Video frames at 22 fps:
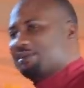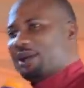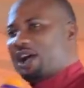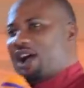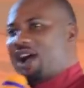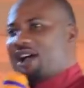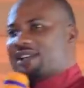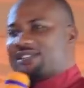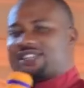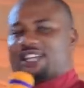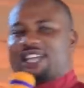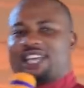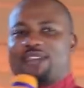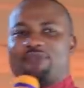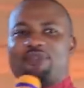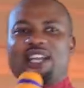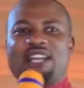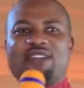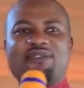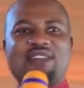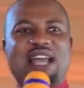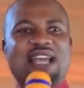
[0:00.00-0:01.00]
Because
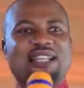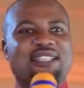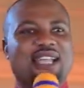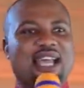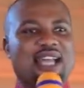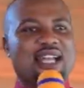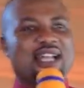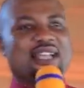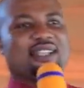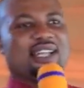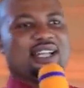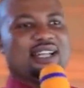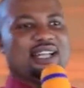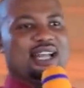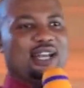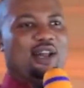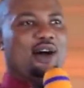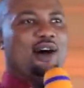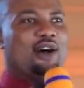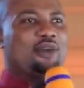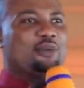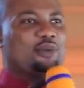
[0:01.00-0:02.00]
even if there's anything the
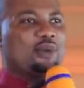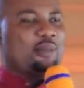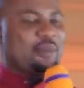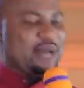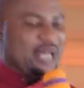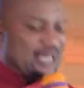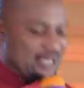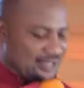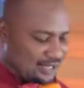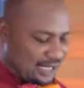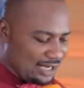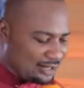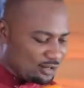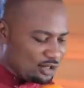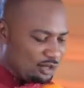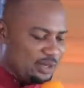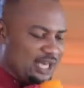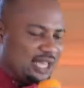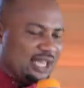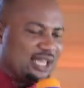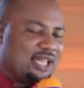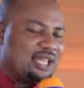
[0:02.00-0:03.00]
Lord will minister
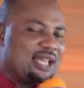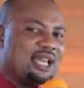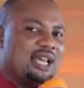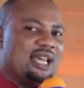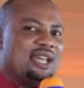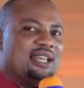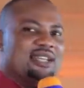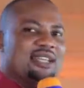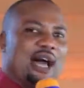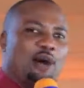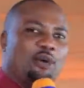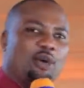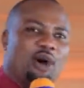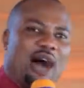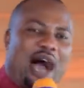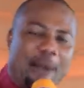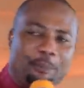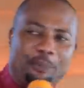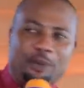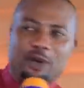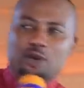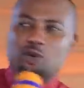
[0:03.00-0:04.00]
to me that will
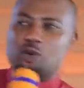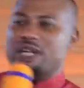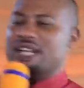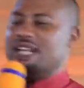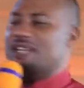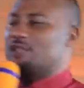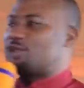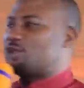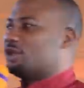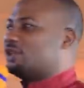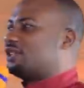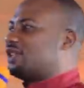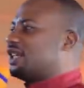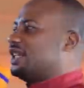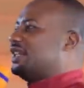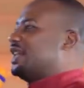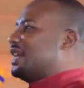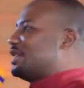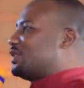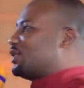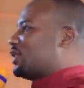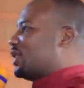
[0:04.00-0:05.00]
happen within
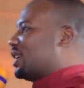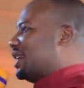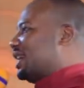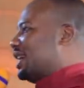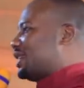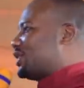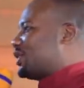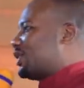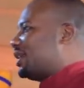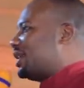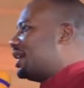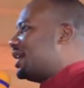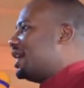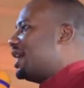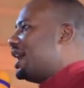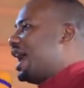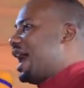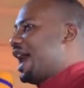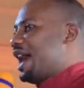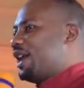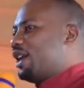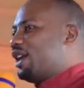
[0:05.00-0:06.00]
2-3 days to the election,
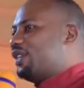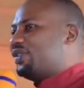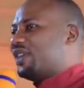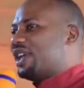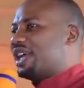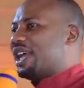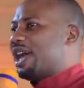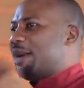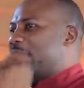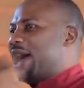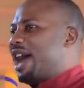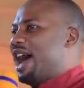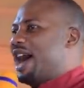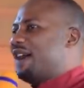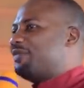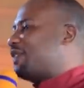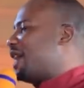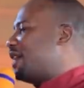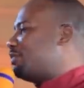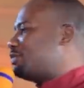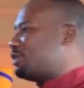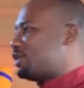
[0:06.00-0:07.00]
I don't think I'm going to
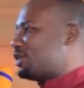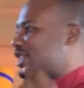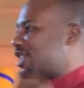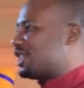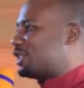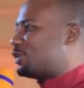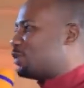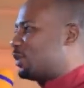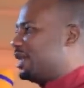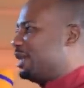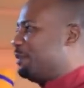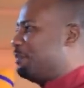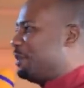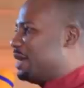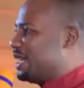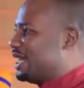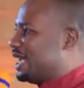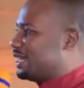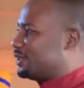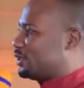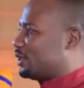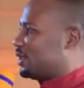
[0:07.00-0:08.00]
have time to sit with the
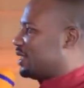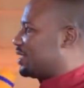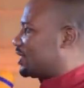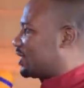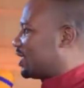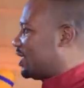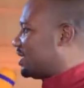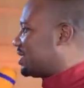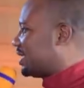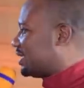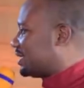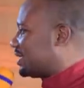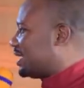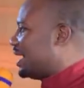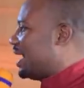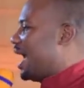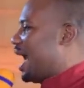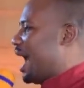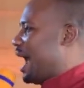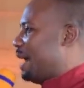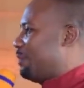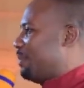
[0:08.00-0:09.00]
media to discuss it.
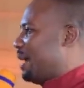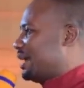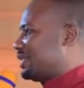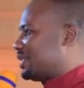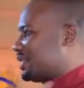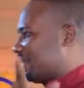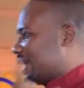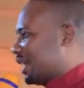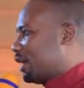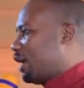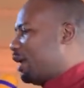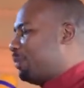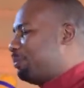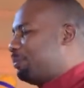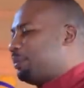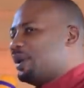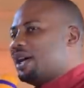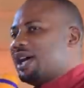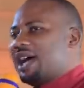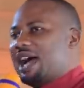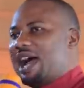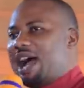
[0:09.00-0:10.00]
I might take up
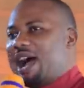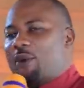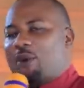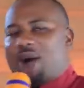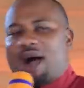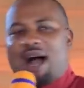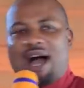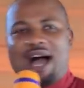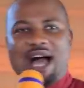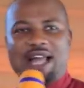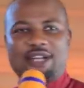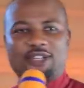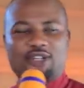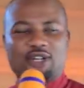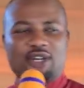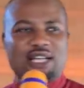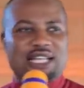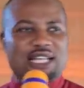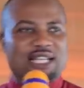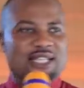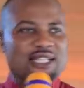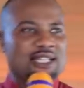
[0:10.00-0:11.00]
our
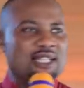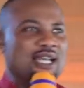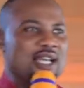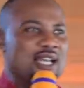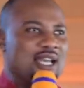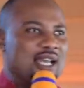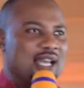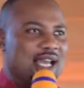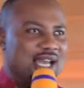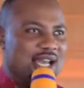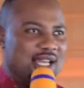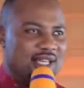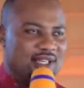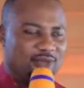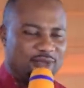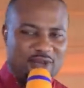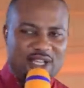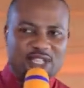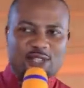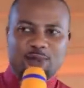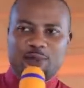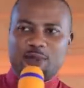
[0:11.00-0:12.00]
handle in
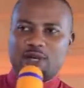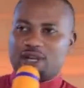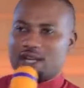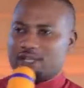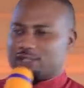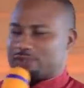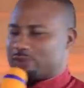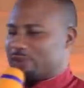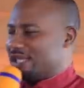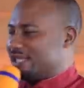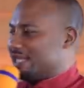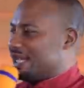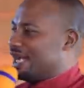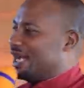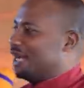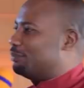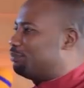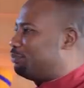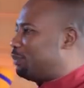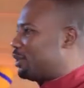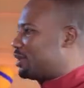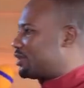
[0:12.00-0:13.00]
Facebook or Twitter
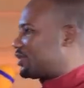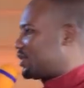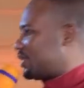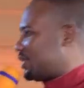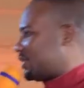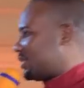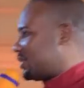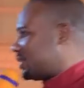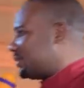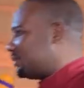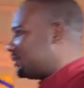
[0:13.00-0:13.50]
and post it.